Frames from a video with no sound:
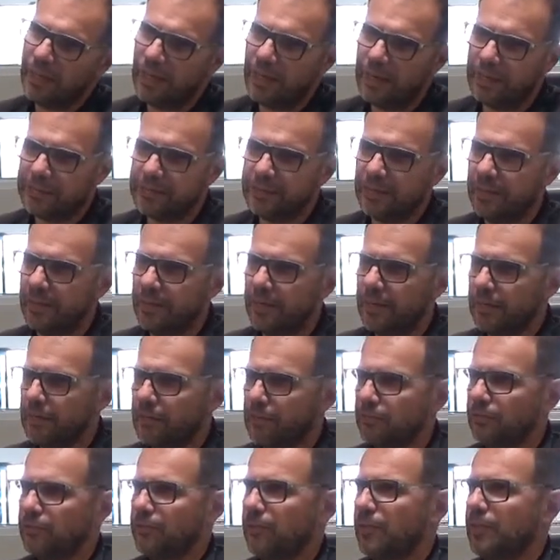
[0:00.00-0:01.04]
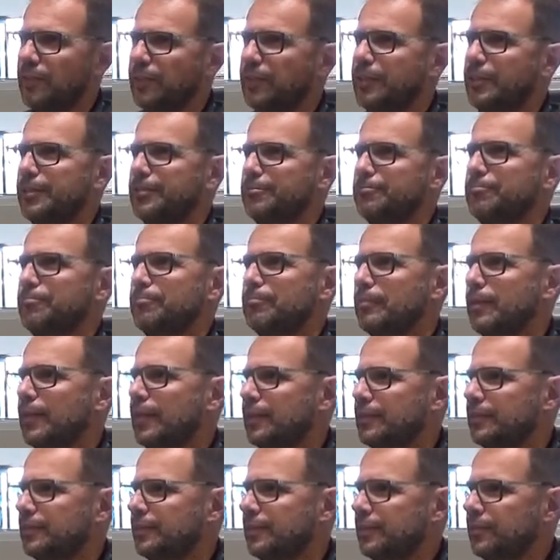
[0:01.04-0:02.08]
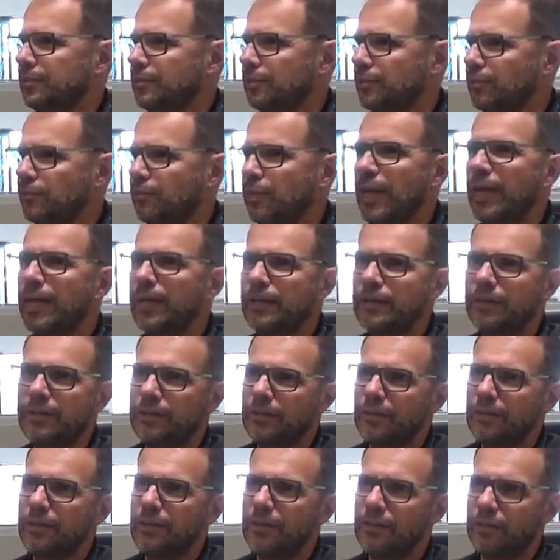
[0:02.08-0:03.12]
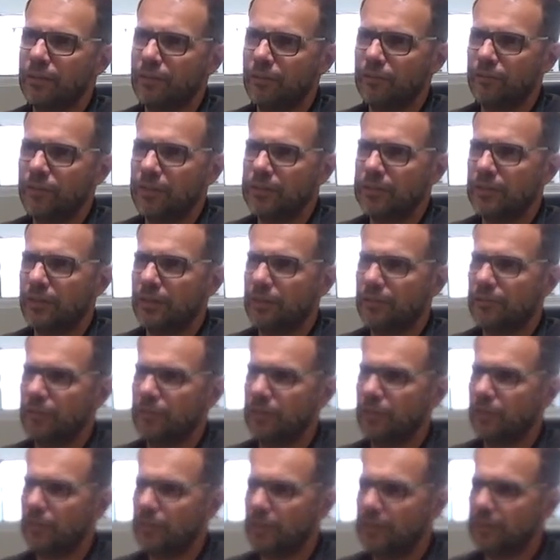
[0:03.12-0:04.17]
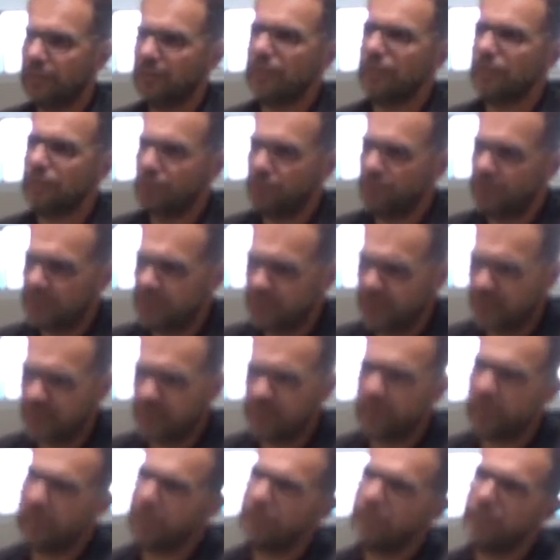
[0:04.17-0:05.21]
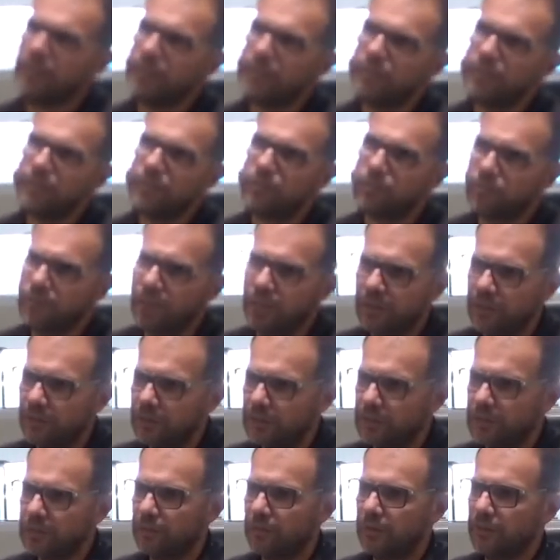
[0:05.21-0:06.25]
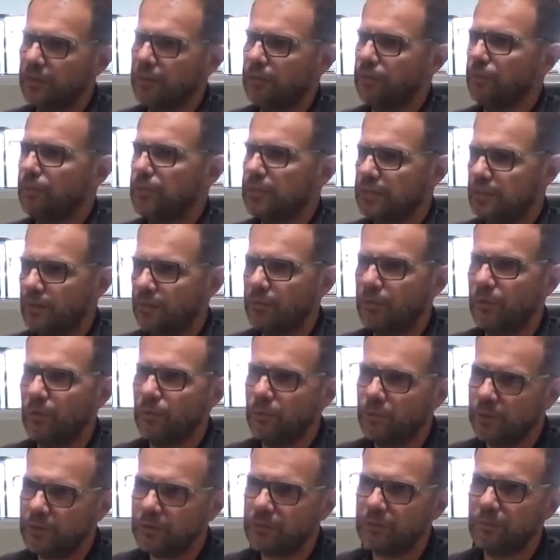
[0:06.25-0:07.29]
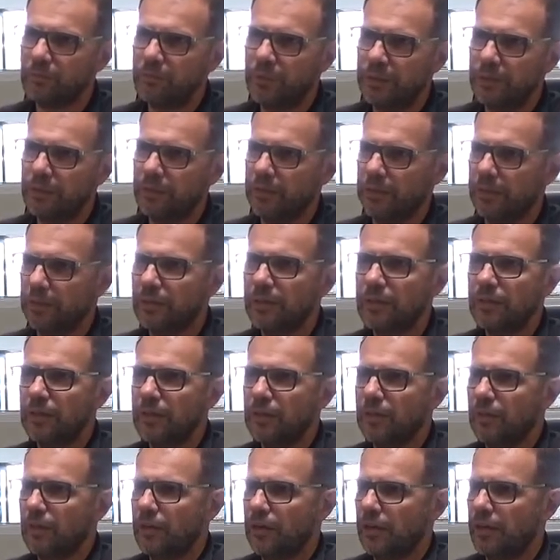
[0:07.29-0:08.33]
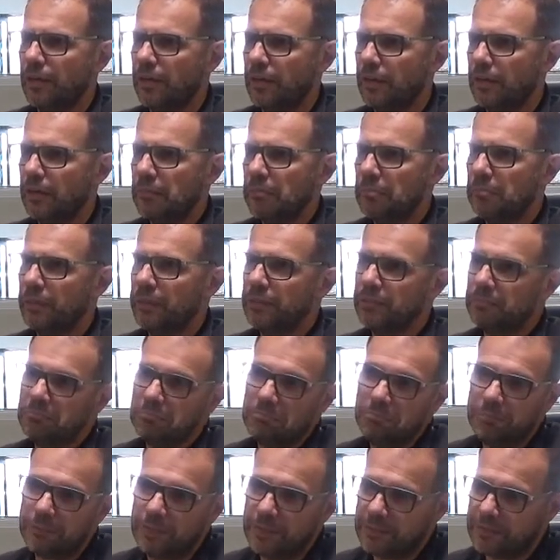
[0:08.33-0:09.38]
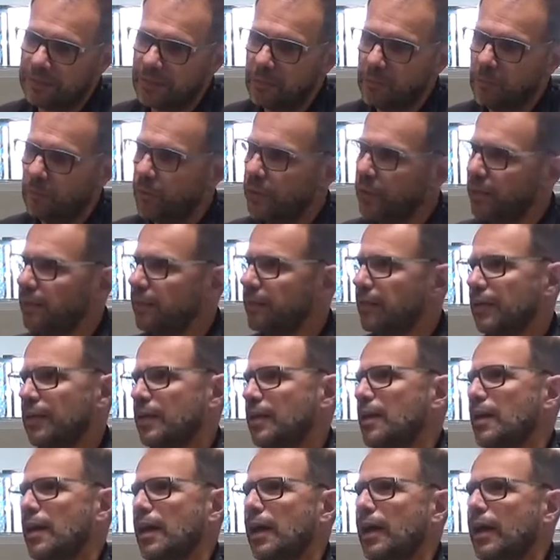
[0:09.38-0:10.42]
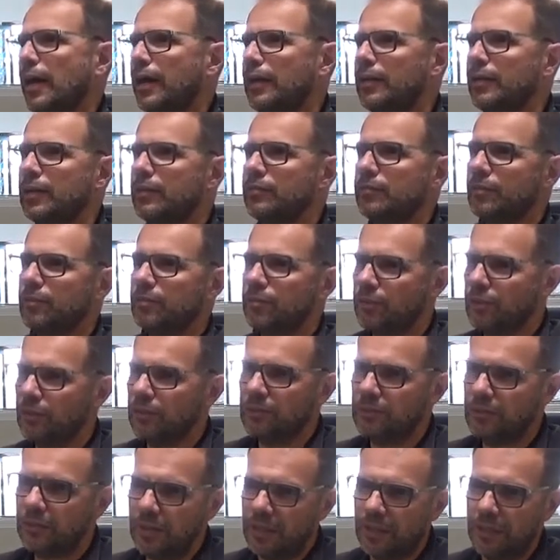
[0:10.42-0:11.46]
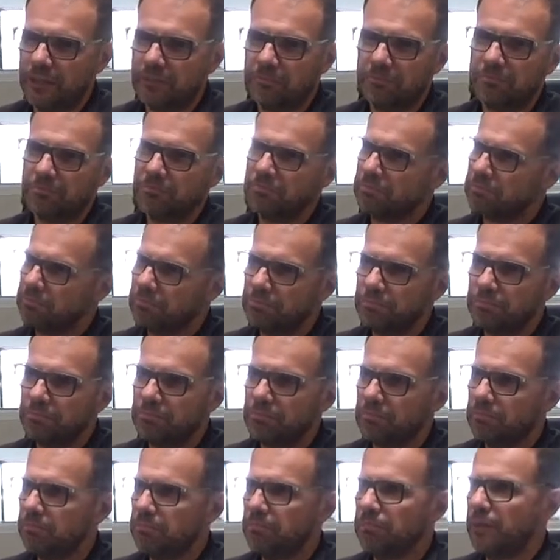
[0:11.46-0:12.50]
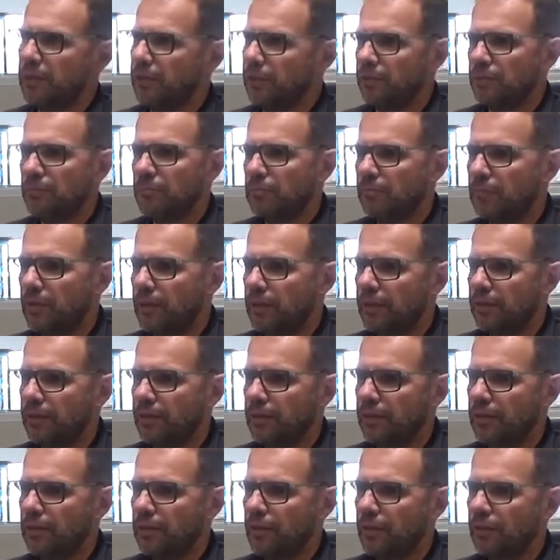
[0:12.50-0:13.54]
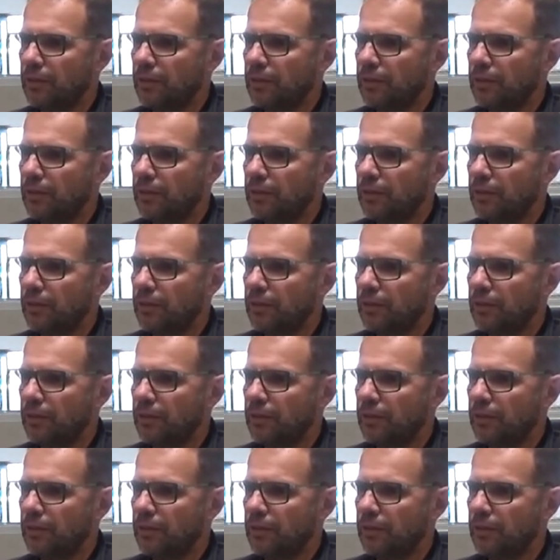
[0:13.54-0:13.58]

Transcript: as a kind of, uh, as a sort of end in and of itself. You know, there needed to be an idea, there needed to be a concept, there needed to be something worth building. Uh, but the same way, I never thought that, you know, uh,